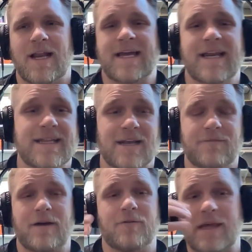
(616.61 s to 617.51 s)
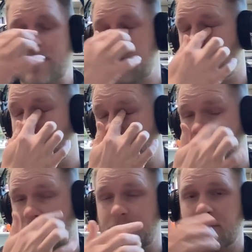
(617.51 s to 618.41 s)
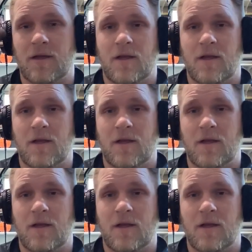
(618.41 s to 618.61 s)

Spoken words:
I can identify with that too, just because,